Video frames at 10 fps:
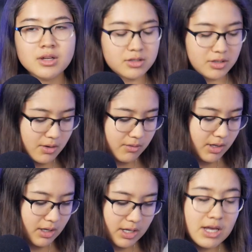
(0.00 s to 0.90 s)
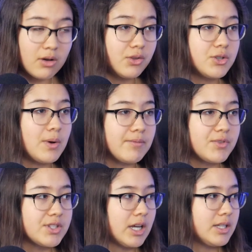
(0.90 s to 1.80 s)
So he also
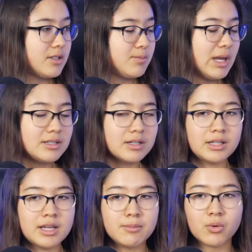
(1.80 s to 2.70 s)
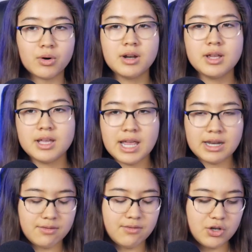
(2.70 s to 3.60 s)
emphasizes basically a more
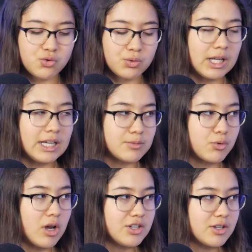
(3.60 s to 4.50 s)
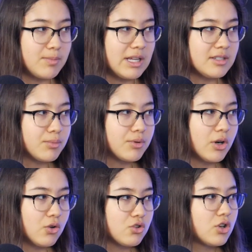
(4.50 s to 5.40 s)
individualized project-based
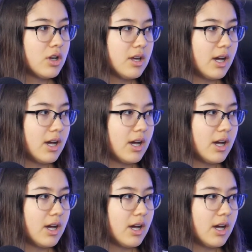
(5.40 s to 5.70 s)
approach,